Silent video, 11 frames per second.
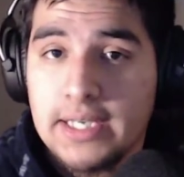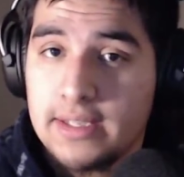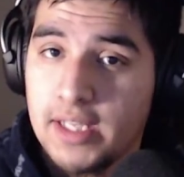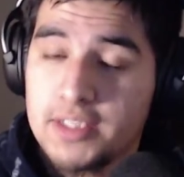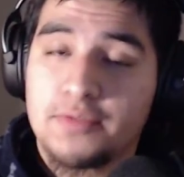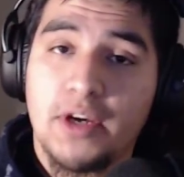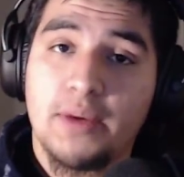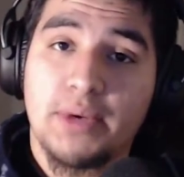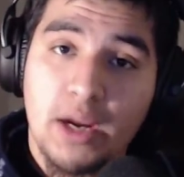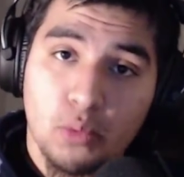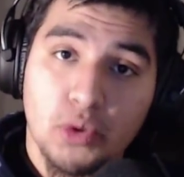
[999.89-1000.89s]
That's fine.
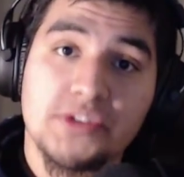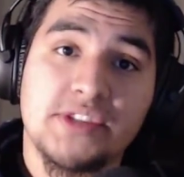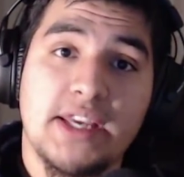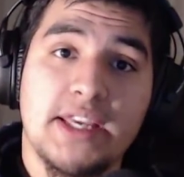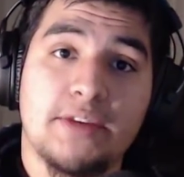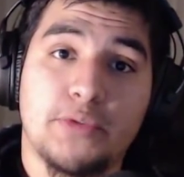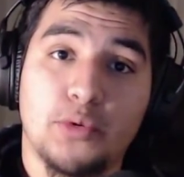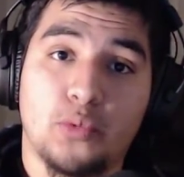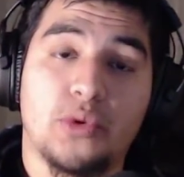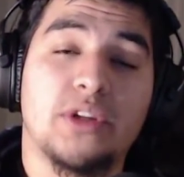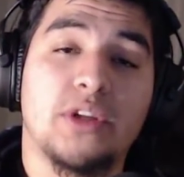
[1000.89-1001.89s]
But I will say, if you
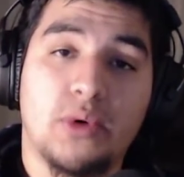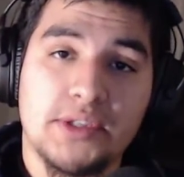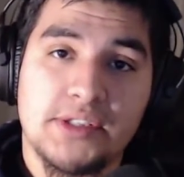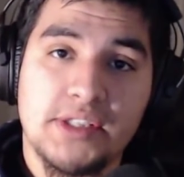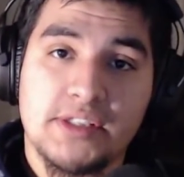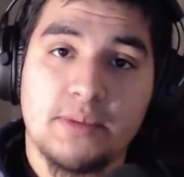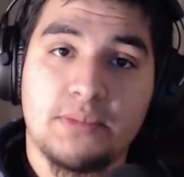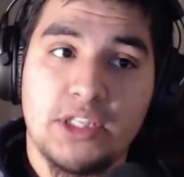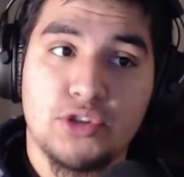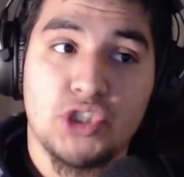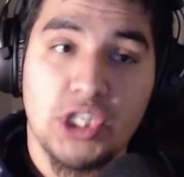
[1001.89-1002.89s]
really want to see
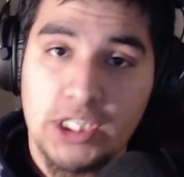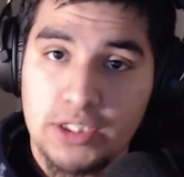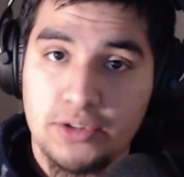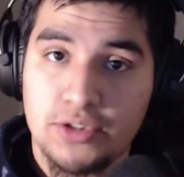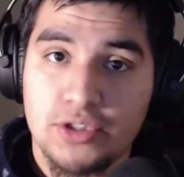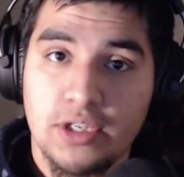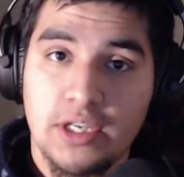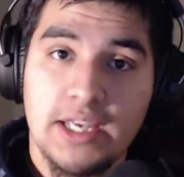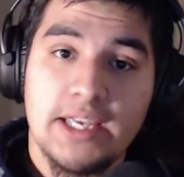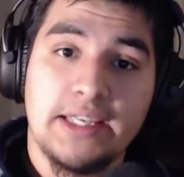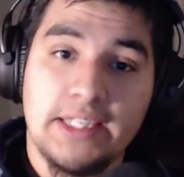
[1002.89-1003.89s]
something change
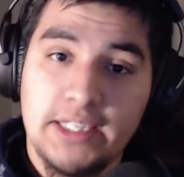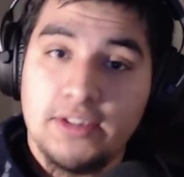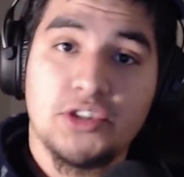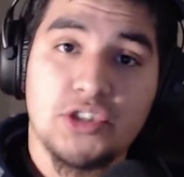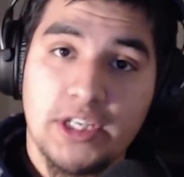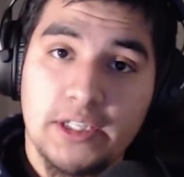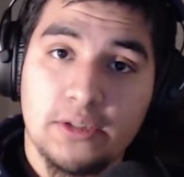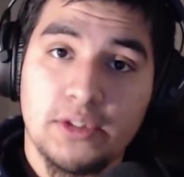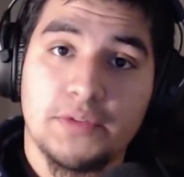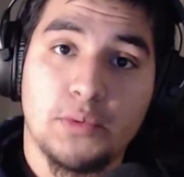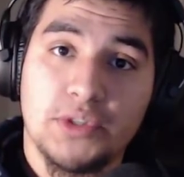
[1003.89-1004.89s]
in the channel,
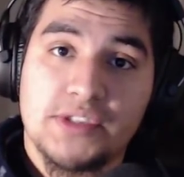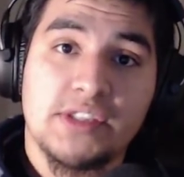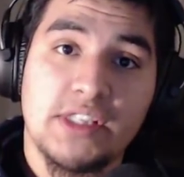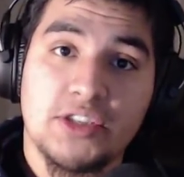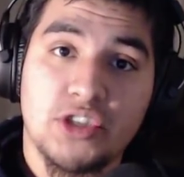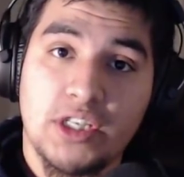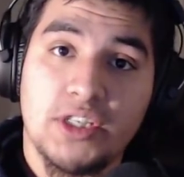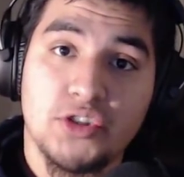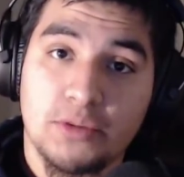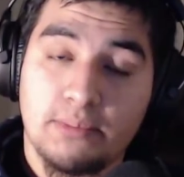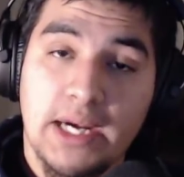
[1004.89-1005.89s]
if you want to see a
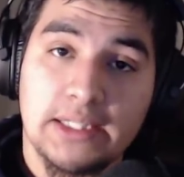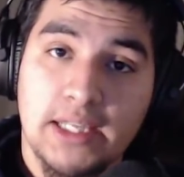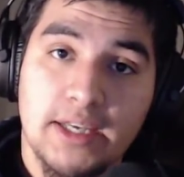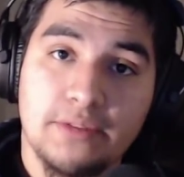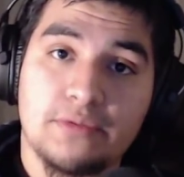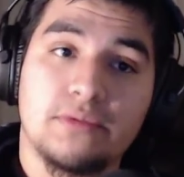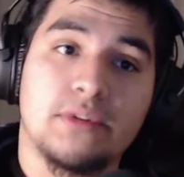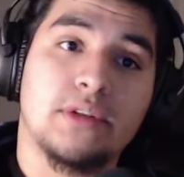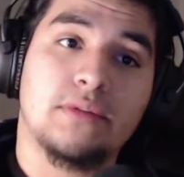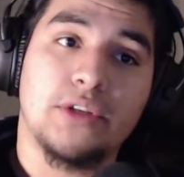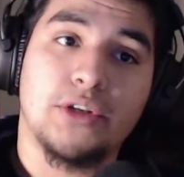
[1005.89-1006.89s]
change in my life,
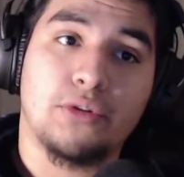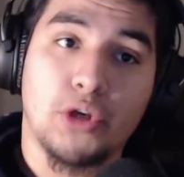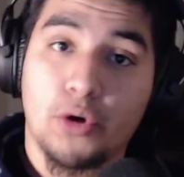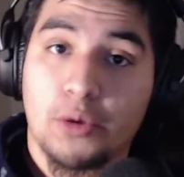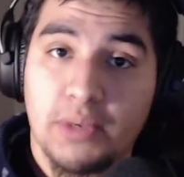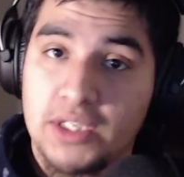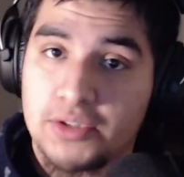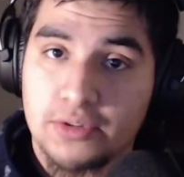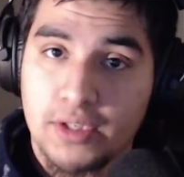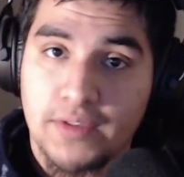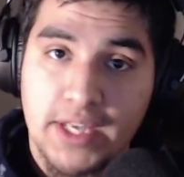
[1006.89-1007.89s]
you know, go to
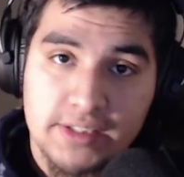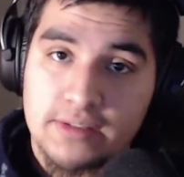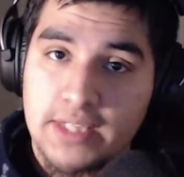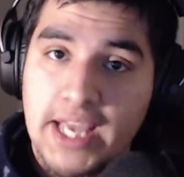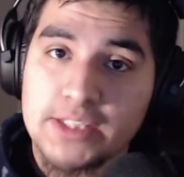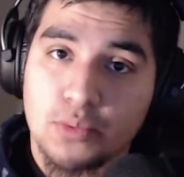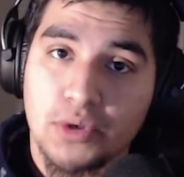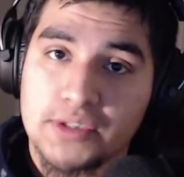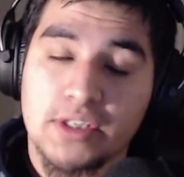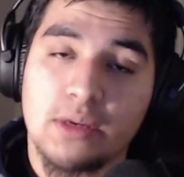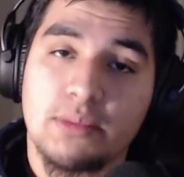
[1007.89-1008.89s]
Patreon. That's where
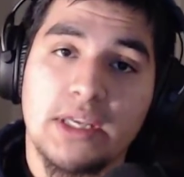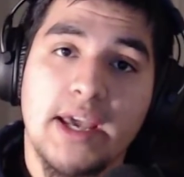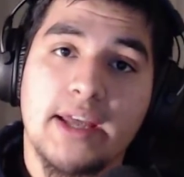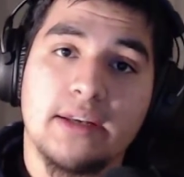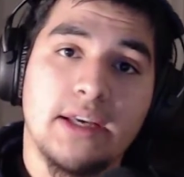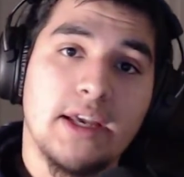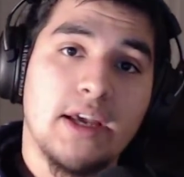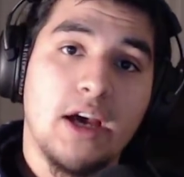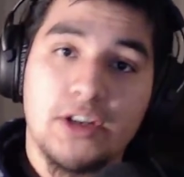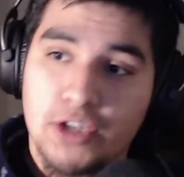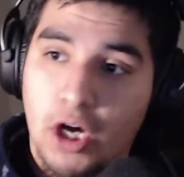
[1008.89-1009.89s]
it's going to be at.
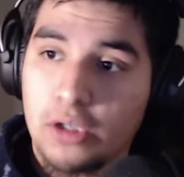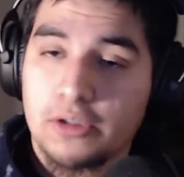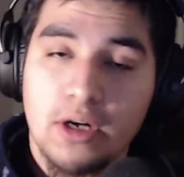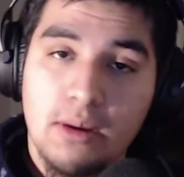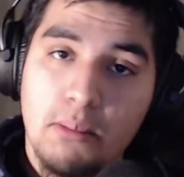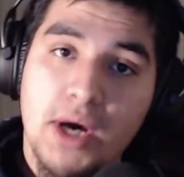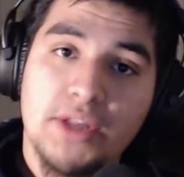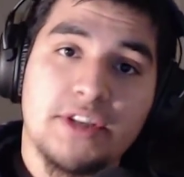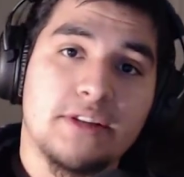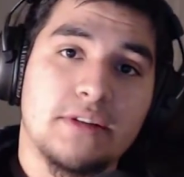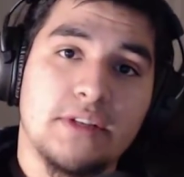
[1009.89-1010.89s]
$1 a
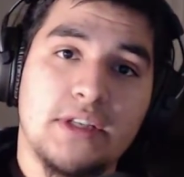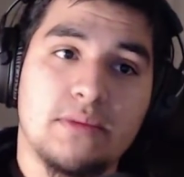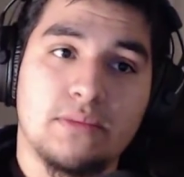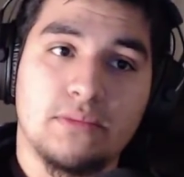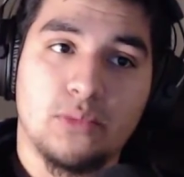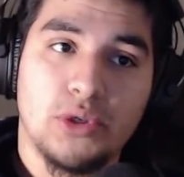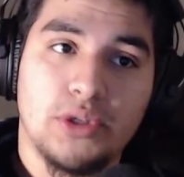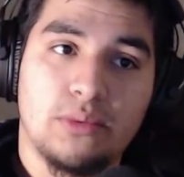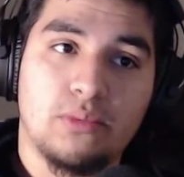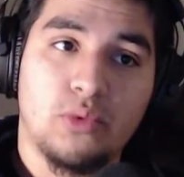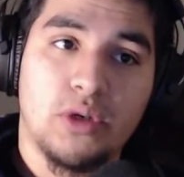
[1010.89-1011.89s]
month
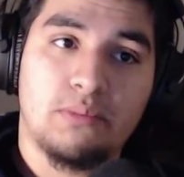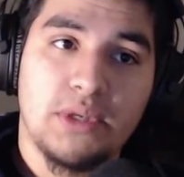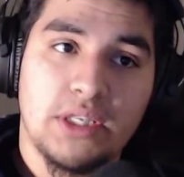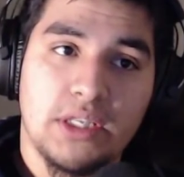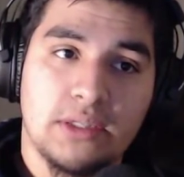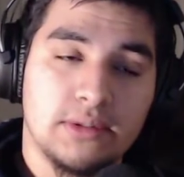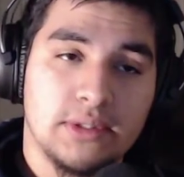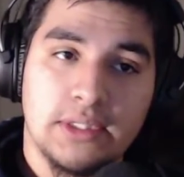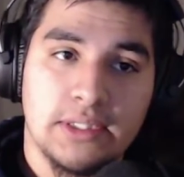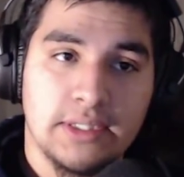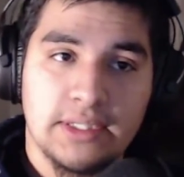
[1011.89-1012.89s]
would be,
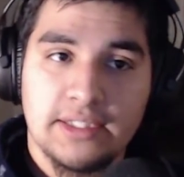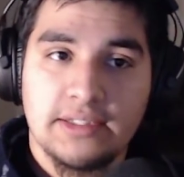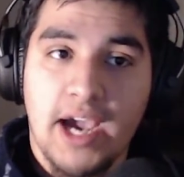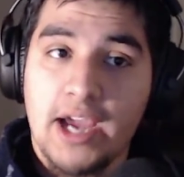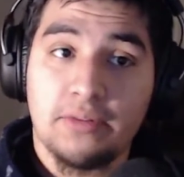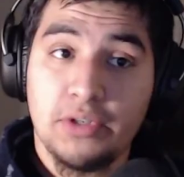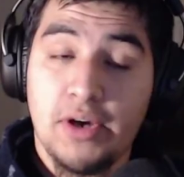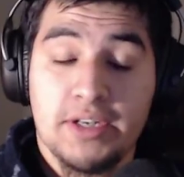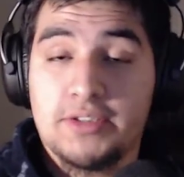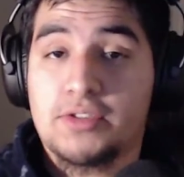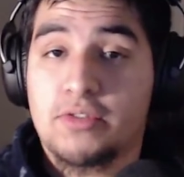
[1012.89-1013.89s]
I don't even know how
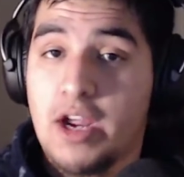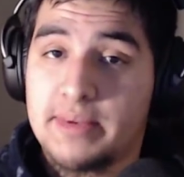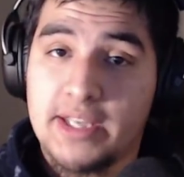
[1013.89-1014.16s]
to describe it.